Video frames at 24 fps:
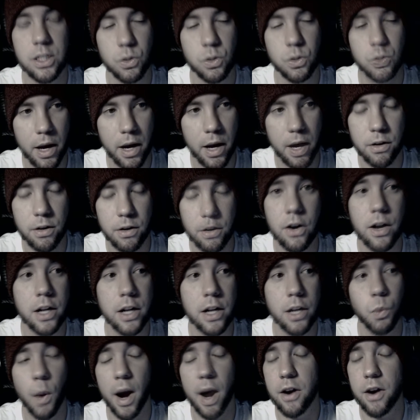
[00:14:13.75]
It's why you're here, and
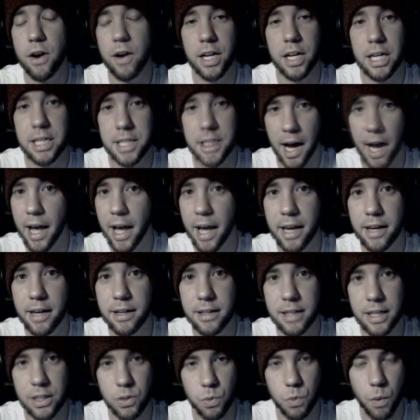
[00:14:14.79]
it's why you're going to die.
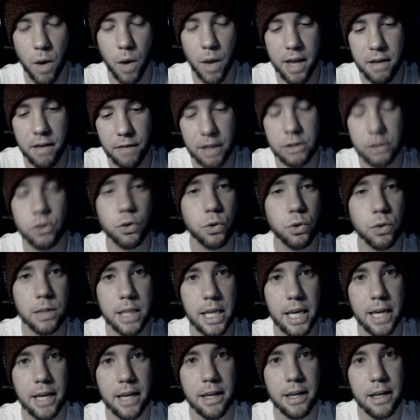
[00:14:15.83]
It's why
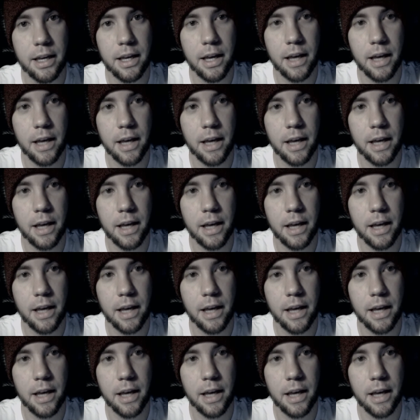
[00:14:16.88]
eventually